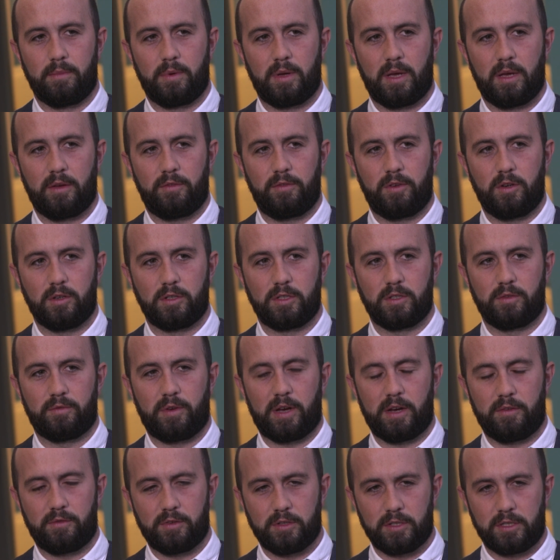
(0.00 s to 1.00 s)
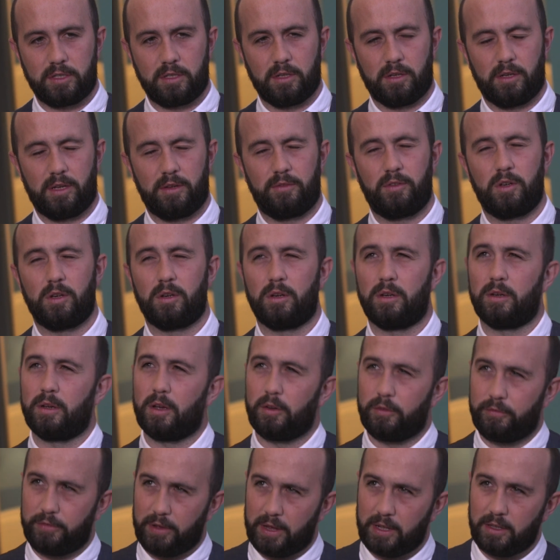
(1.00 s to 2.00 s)
if your
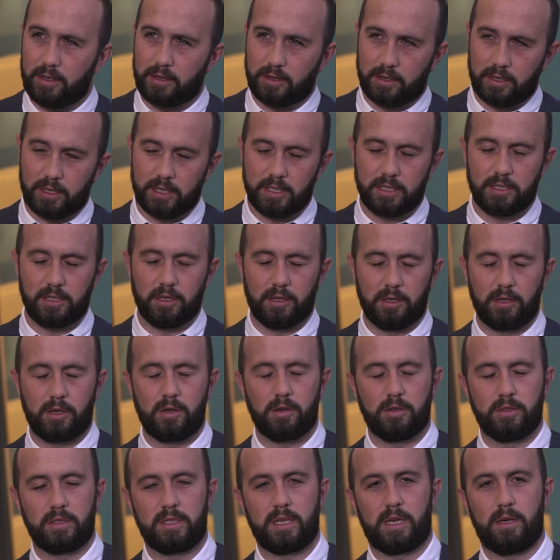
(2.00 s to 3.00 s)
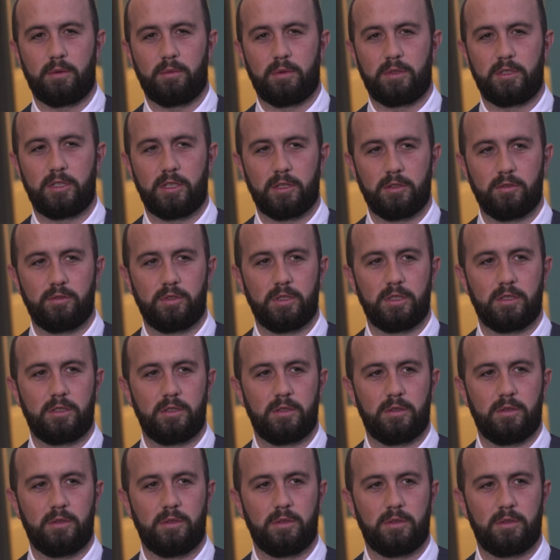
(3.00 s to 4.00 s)
offender is still in contact with children,
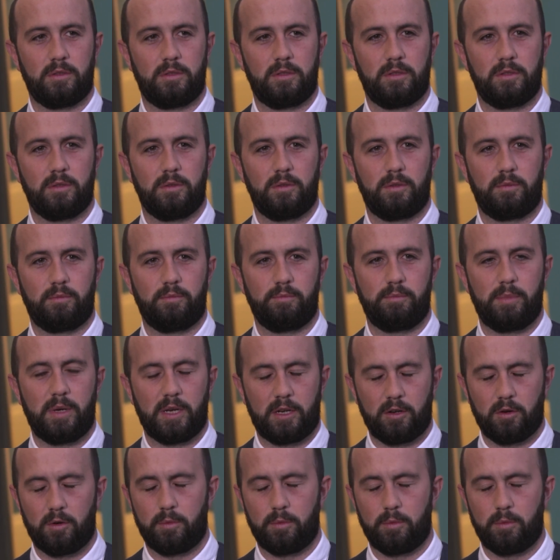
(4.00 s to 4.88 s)
to make